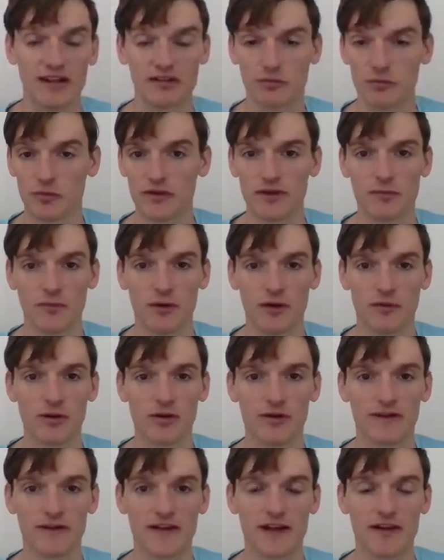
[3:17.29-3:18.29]
It's really
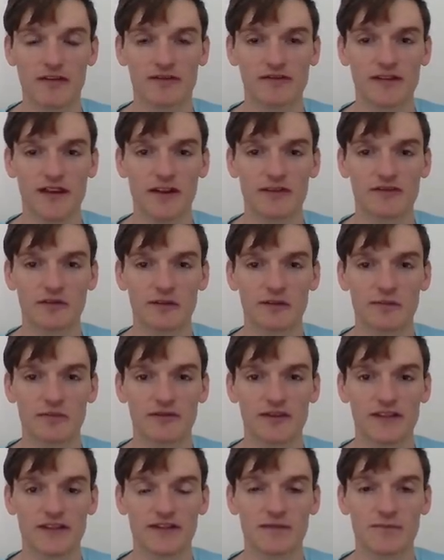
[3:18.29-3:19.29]
bumpy on the outside, so I'm
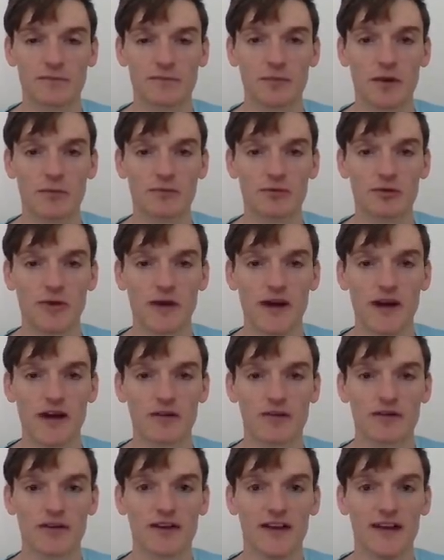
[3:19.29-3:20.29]
just getting bumped
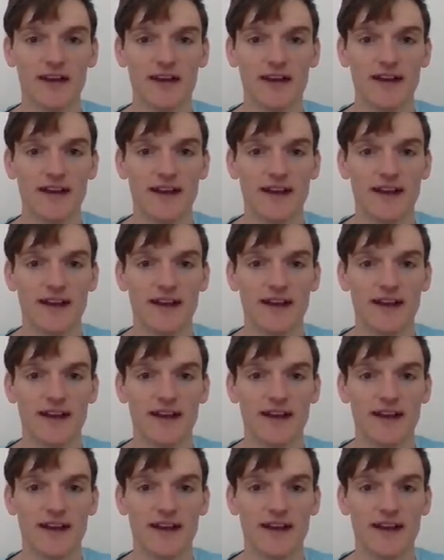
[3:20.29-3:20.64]
around.